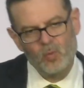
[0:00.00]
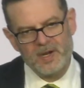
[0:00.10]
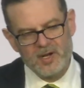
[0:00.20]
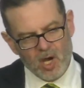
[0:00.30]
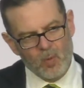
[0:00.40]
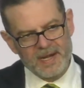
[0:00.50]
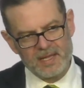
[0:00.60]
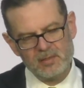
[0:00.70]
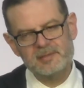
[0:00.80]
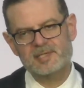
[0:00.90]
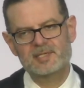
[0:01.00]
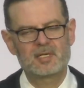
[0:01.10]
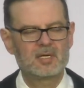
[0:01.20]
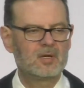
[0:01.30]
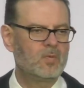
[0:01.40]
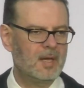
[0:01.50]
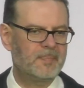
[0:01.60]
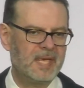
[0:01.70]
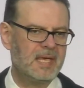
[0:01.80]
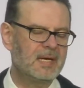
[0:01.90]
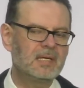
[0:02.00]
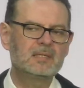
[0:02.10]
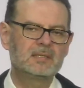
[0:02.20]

when no one else will appear